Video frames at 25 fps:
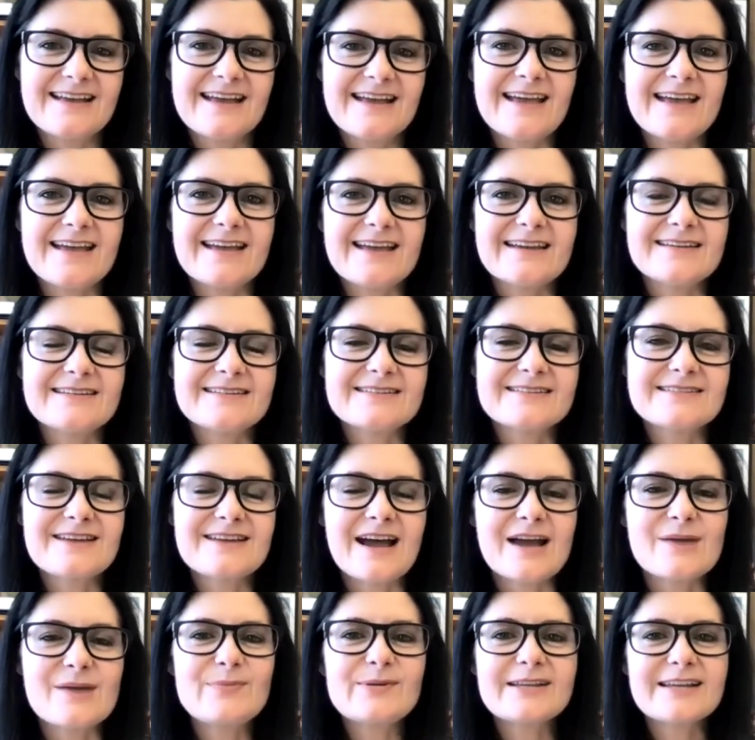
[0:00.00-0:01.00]
And
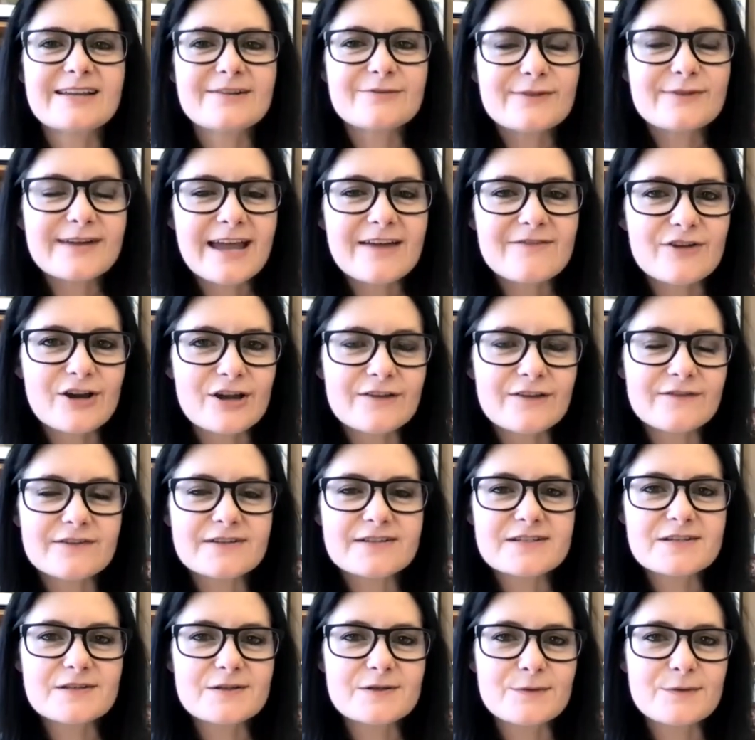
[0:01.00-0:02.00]
I believe we have over
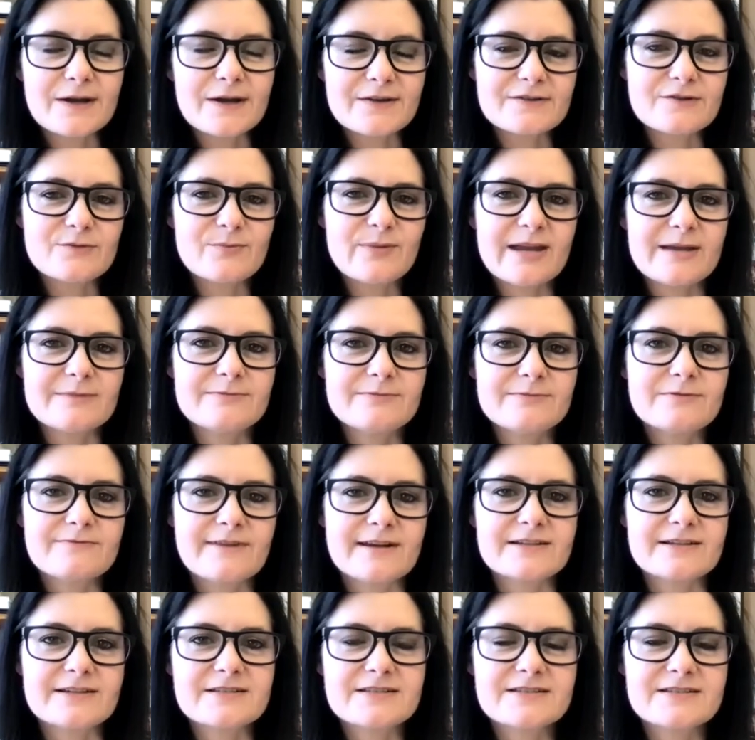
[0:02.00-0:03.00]
200 people
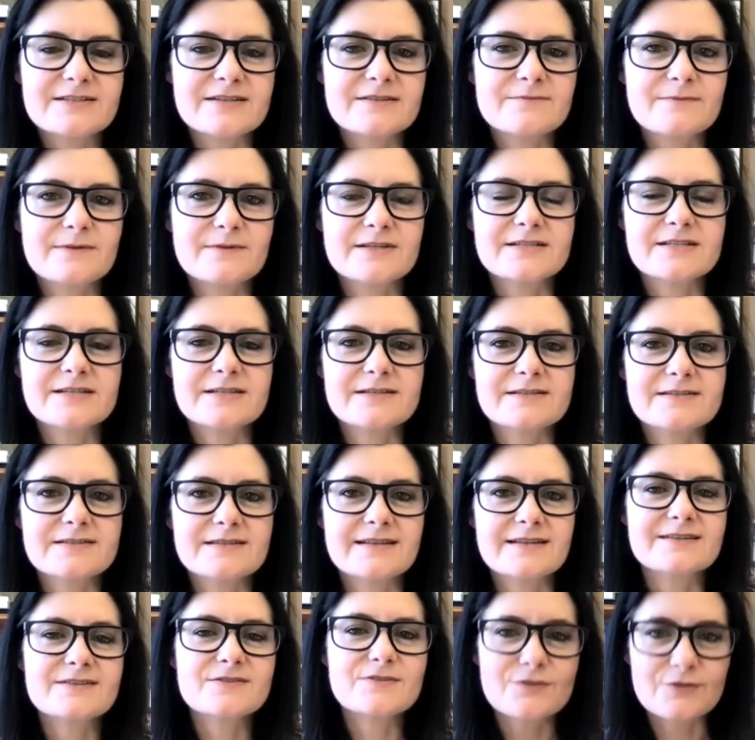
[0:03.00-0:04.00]
registered, which is
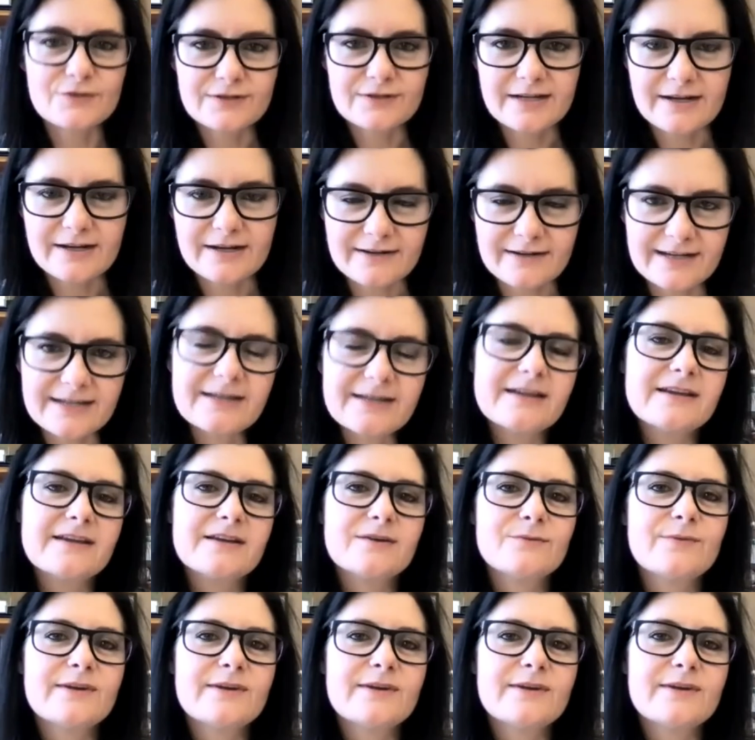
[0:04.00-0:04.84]
extraordinary.